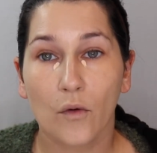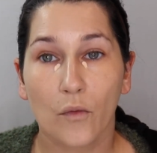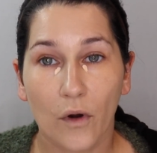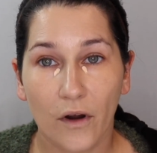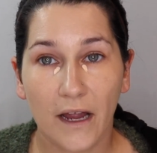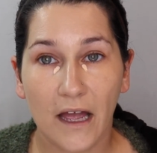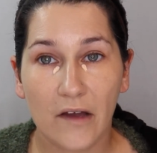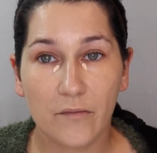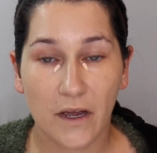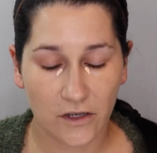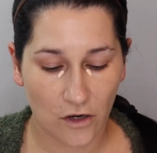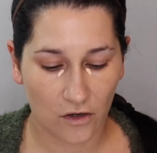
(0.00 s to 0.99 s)
where I have
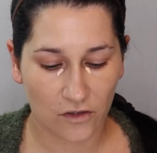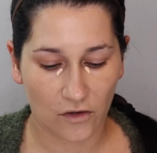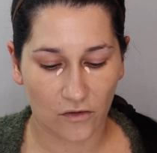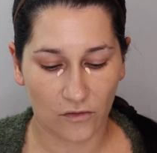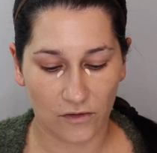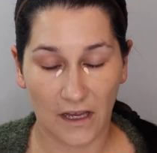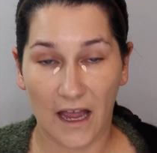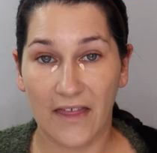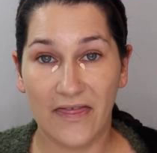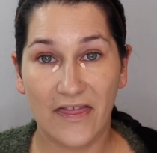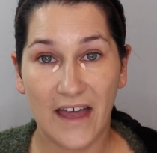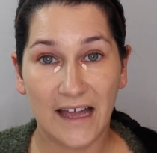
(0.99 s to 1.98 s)
my dark circles,
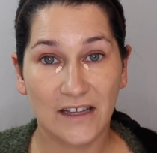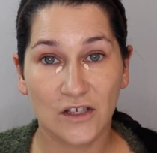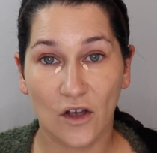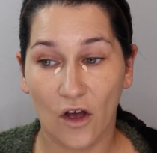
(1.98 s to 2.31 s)
and that's